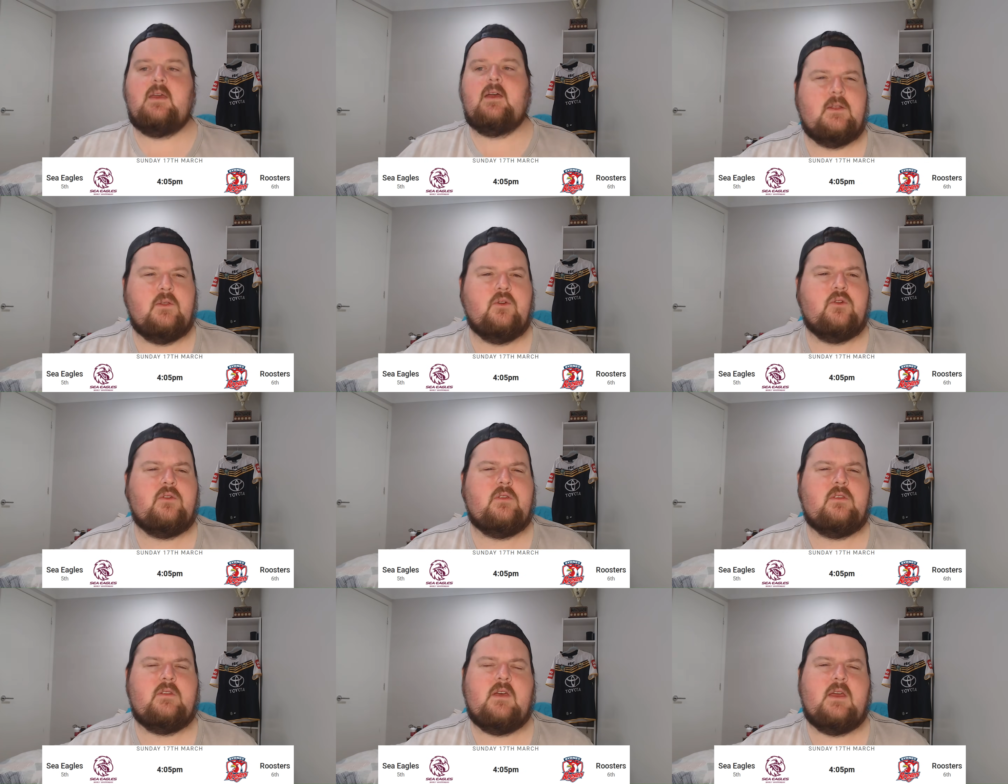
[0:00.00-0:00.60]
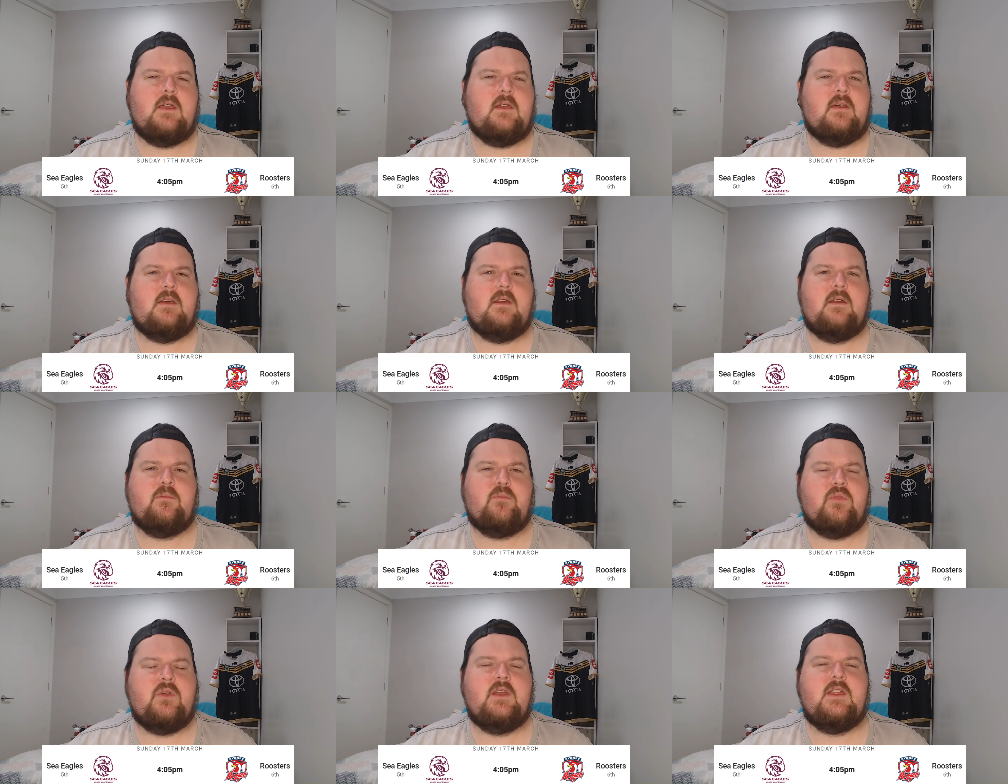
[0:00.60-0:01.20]
It looked like a
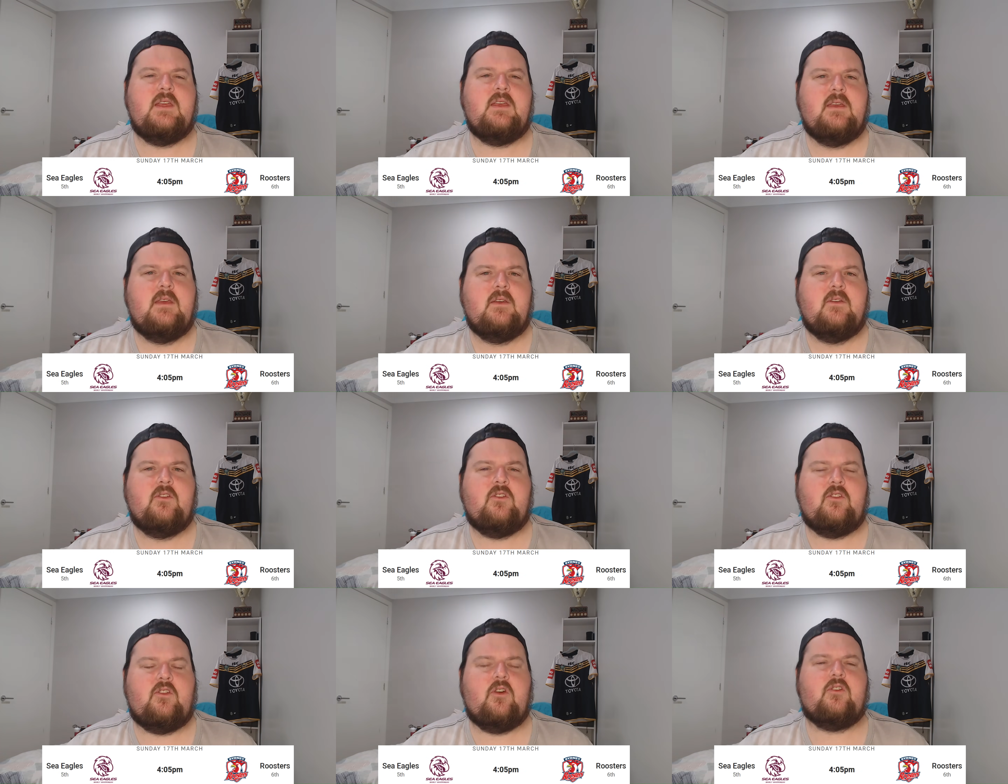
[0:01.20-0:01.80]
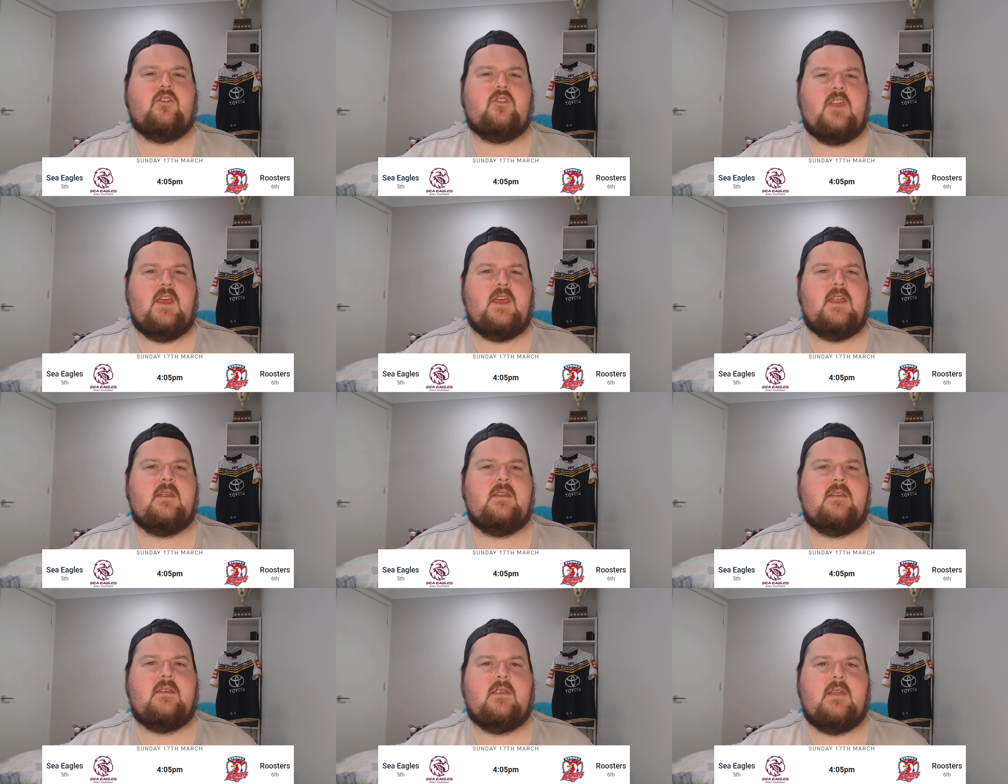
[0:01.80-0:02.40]
pretty stock
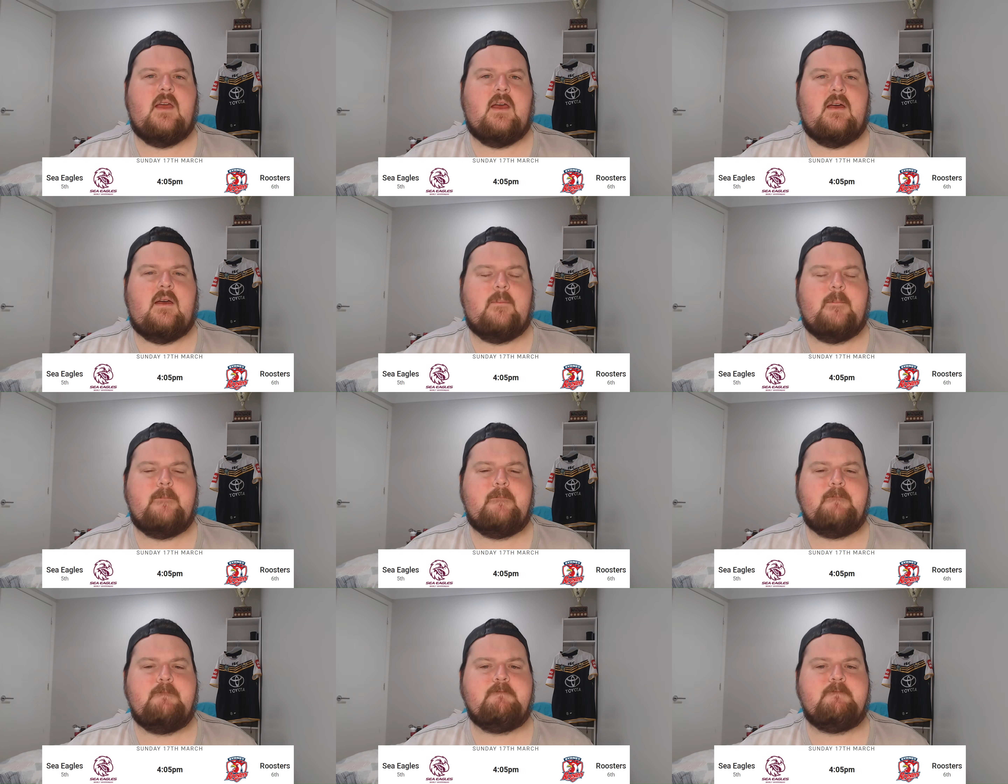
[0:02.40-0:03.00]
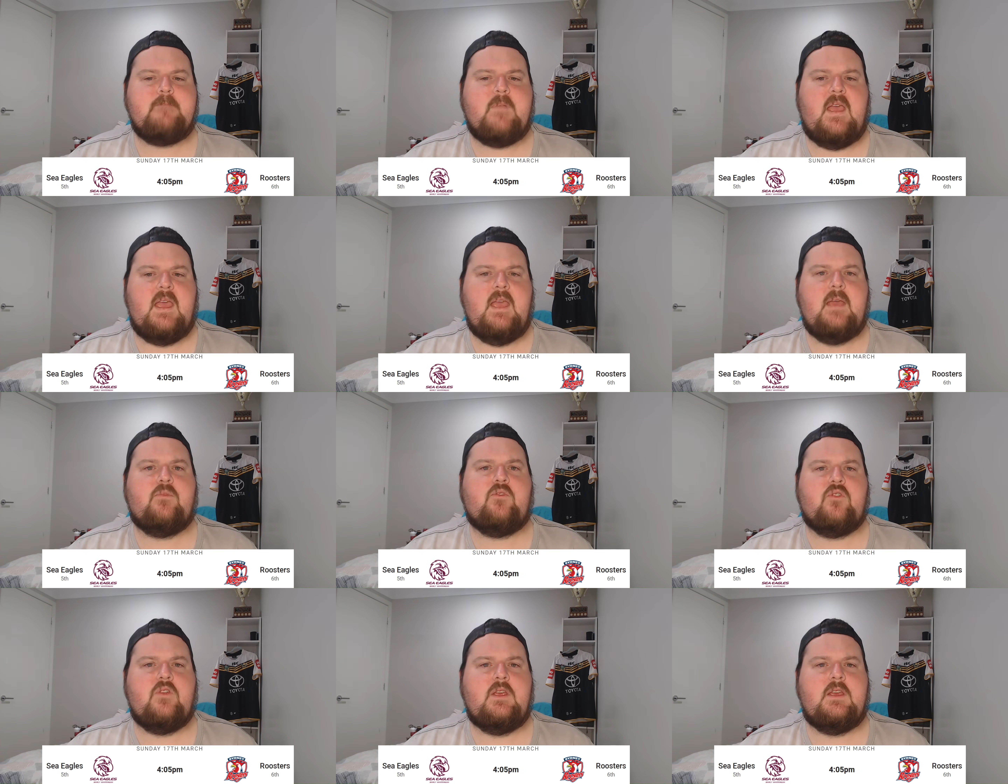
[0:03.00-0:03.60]
standard
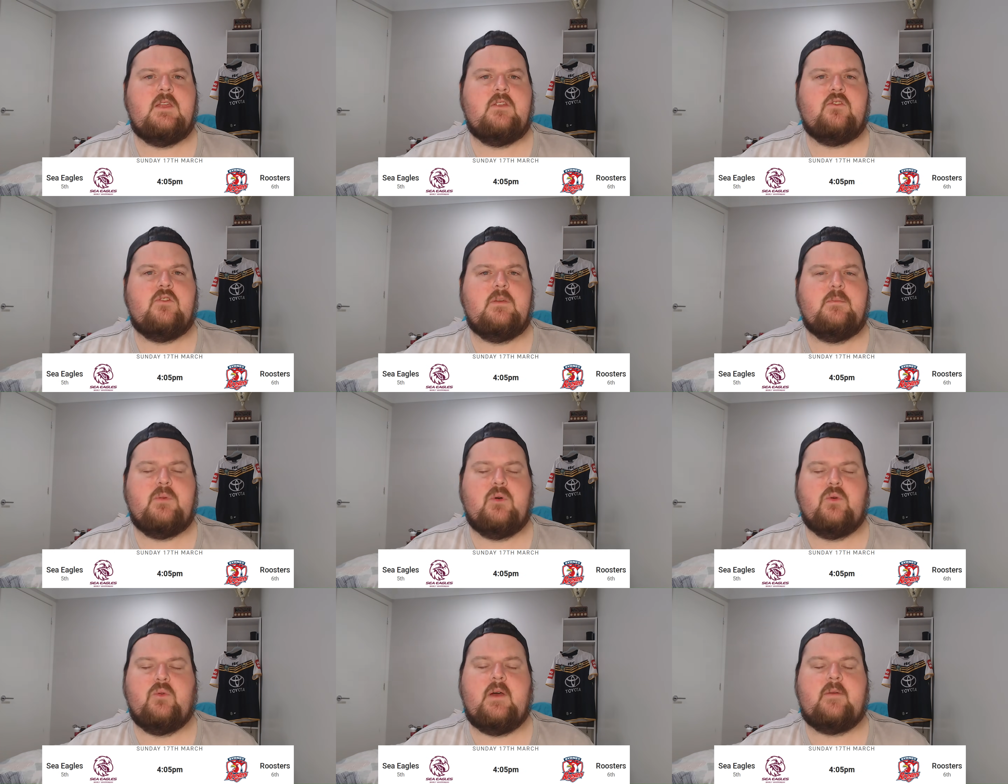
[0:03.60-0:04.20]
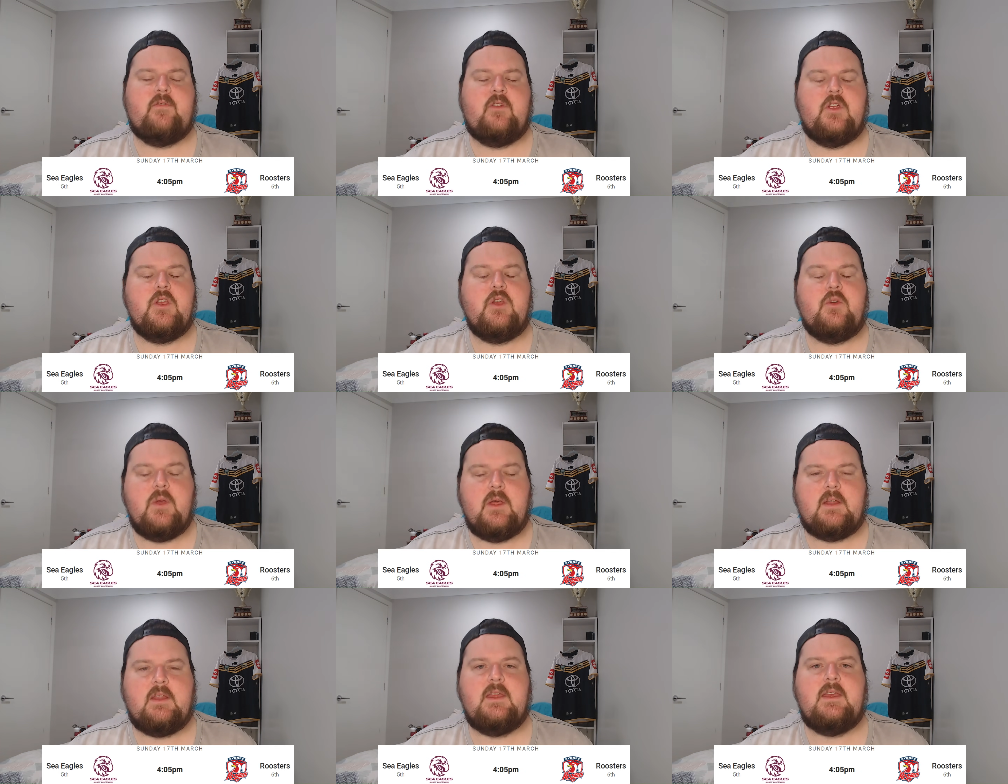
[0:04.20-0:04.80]
hamstring injury, pulled up very
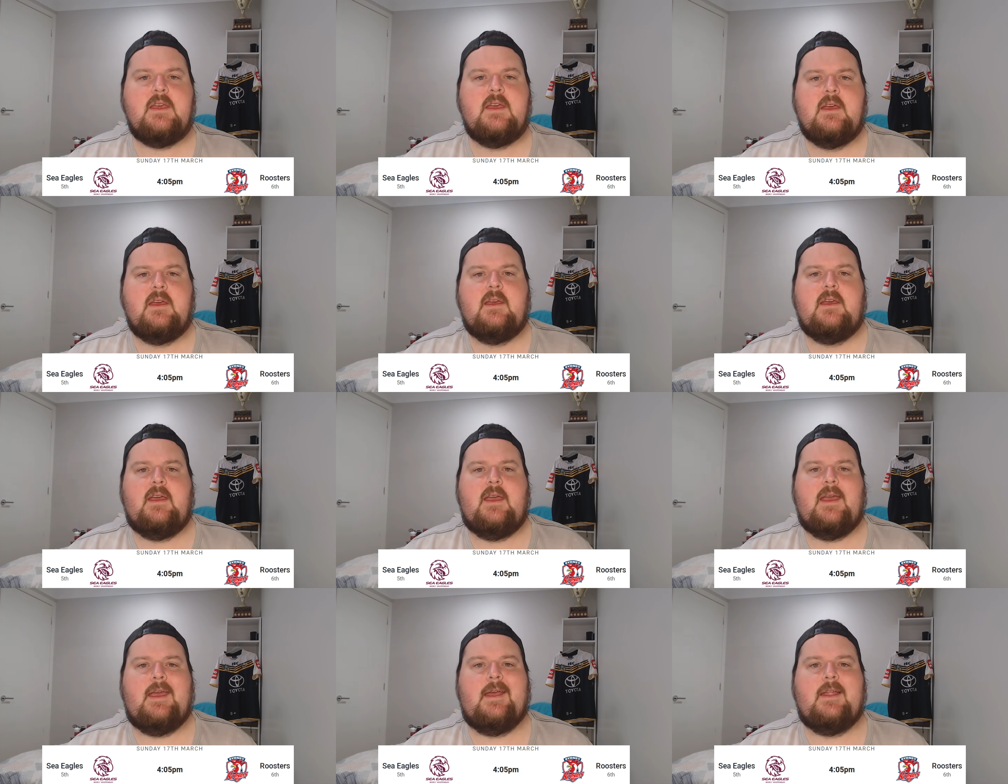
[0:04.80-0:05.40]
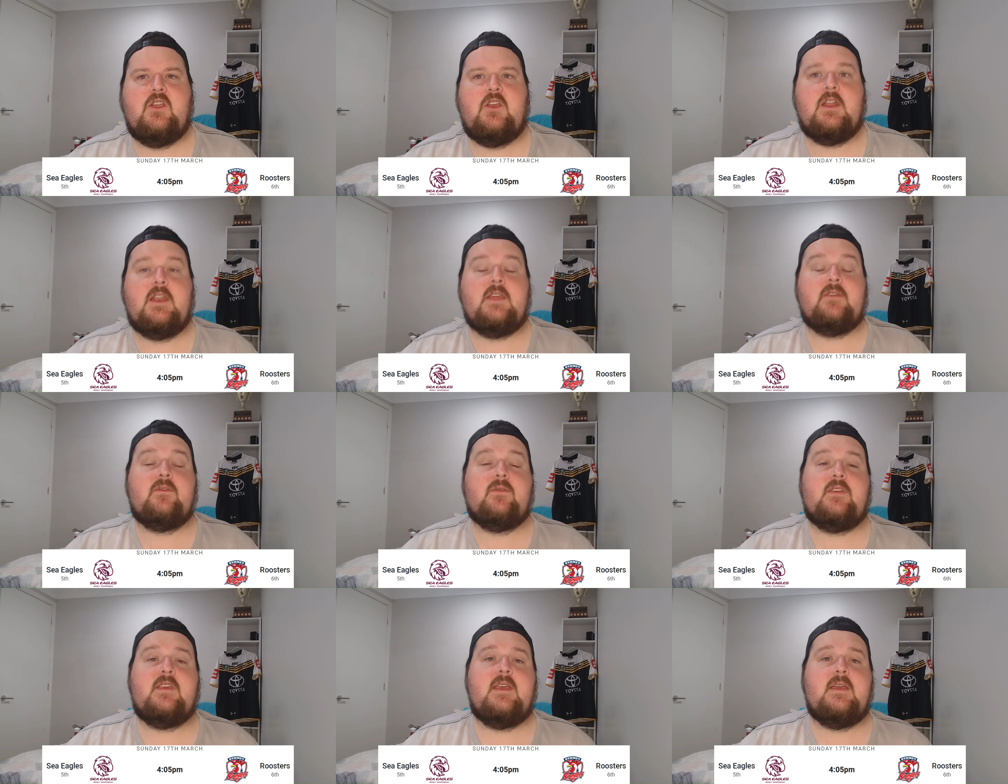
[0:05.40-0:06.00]
quickly, and you could
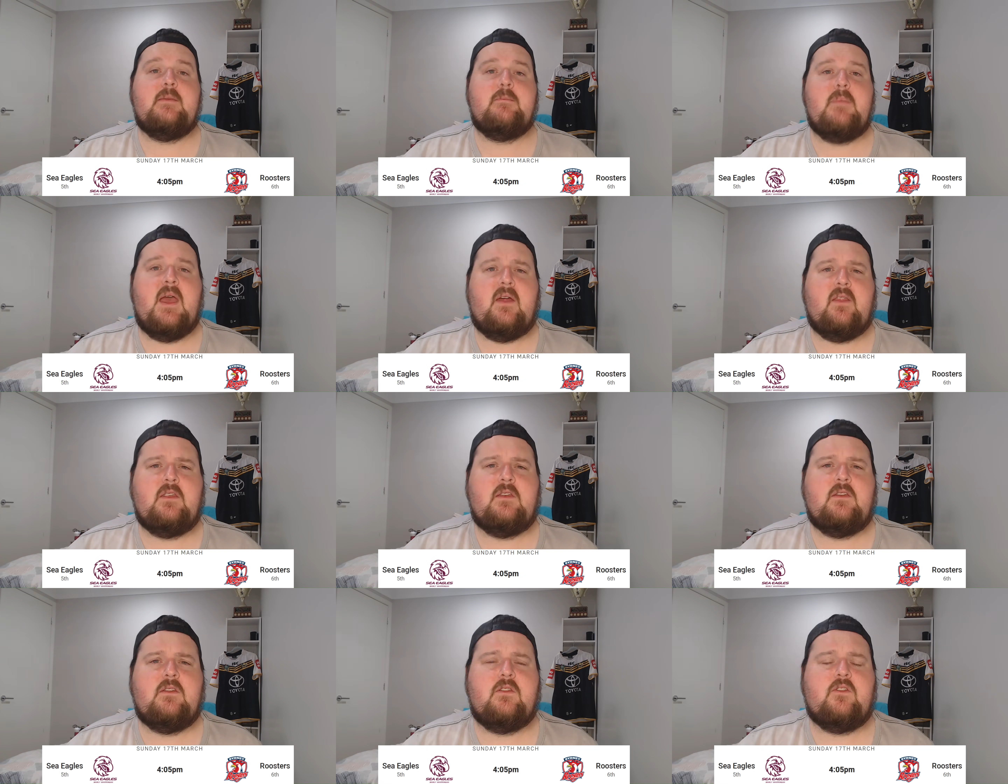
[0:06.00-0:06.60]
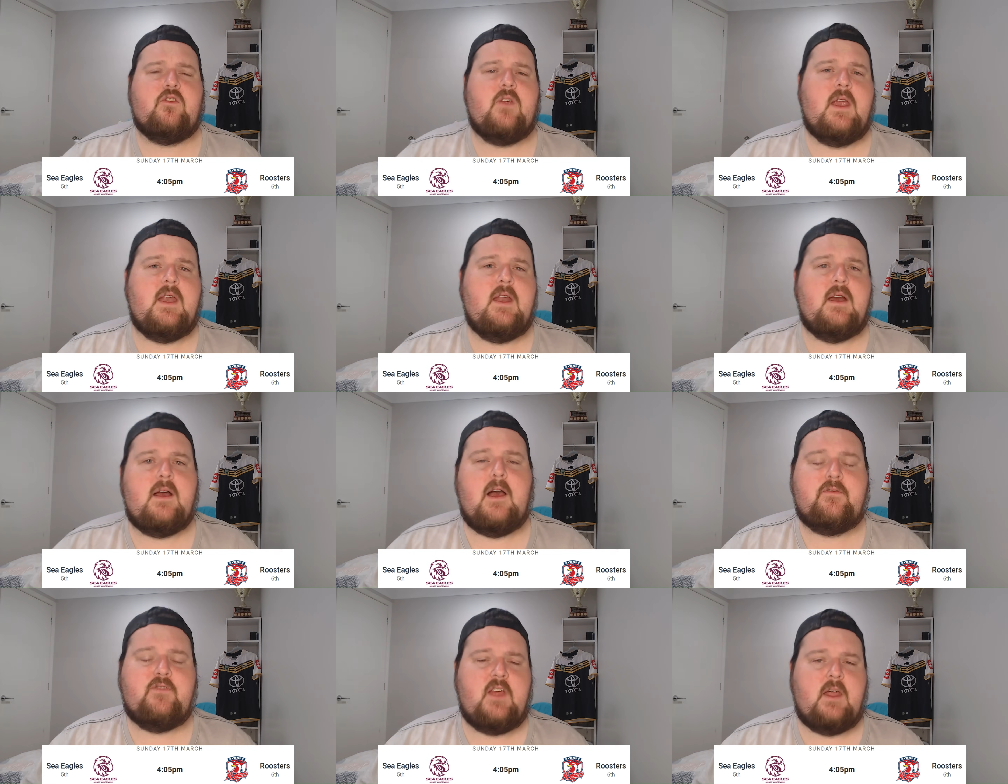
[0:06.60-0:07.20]
even see him mouthing to the trainer,
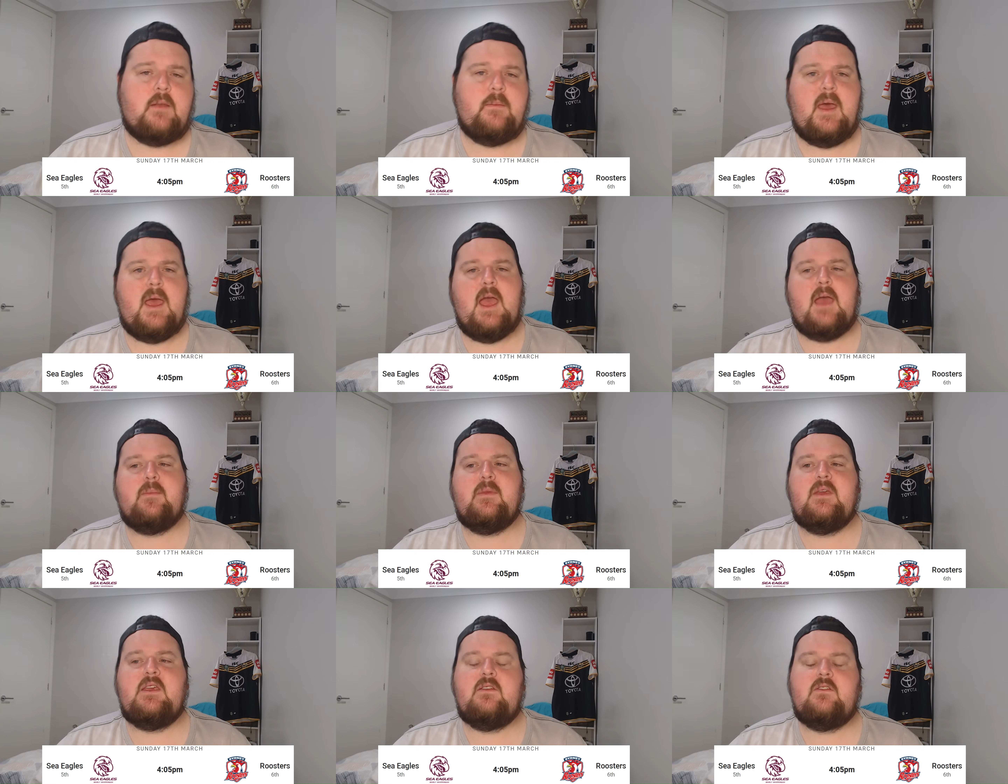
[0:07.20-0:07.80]
"I've done my hammy."